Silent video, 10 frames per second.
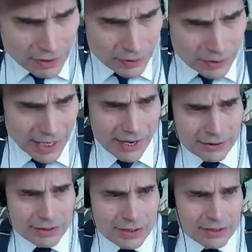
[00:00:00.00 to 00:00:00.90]
with the
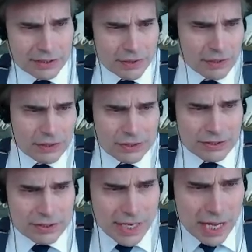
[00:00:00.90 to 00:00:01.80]
house because the furniture
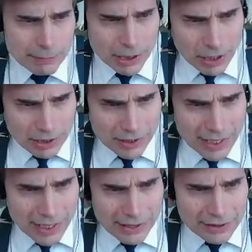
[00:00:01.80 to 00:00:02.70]
does not belong to
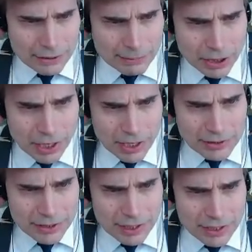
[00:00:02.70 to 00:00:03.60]
the house. It
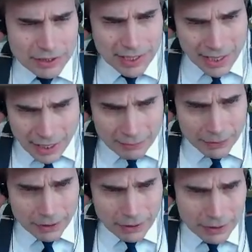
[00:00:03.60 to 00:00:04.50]
belongs to him,